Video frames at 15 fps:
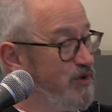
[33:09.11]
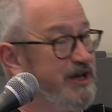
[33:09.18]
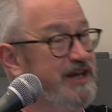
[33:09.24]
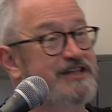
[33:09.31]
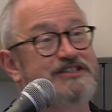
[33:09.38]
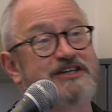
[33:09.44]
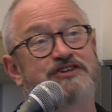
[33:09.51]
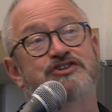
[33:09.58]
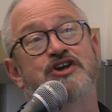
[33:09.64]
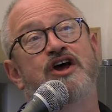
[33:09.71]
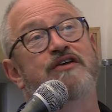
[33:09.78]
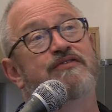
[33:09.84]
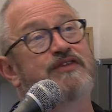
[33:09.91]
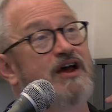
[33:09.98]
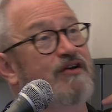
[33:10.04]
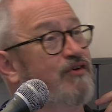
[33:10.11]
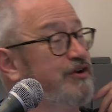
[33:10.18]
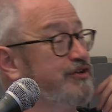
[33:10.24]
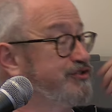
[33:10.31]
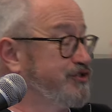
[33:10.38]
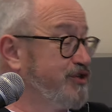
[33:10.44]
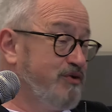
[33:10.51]
When he says there
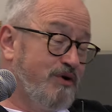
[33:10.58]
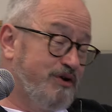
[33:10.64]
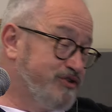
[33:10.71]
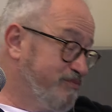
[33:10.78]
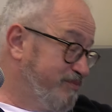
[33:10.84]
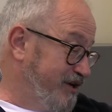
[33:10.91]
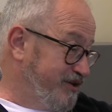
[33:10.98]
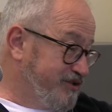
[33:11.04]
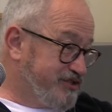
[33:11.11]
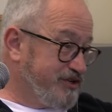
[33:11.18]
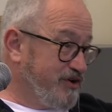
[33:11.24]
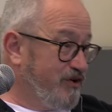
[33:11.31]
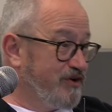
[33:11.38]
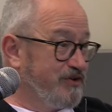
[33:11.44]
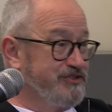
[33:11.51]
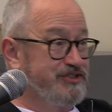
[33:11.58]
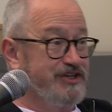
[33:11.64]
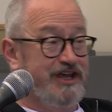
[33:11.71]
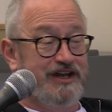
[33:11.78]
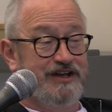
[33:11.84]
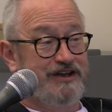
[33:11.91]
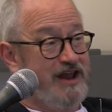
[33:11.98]
are 200 billion stars
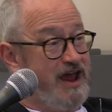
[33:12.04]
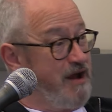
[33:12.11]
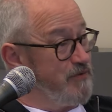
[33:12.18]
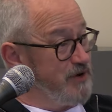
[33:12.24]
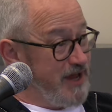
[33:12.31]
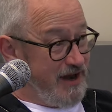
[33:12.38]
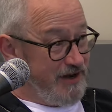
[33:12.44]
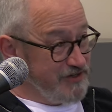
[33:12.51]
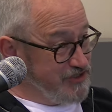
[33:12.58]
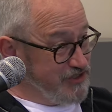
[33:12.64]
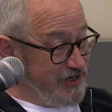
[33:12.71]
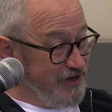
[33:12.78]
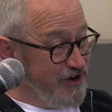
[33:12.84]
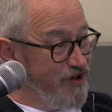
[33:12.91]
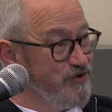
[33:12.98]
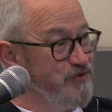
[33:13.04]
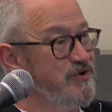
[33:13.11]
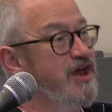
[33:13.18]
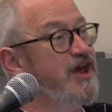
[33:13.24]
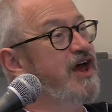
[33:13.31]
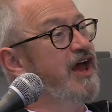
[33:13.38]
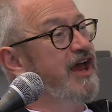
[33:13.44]
in our galaxy alone,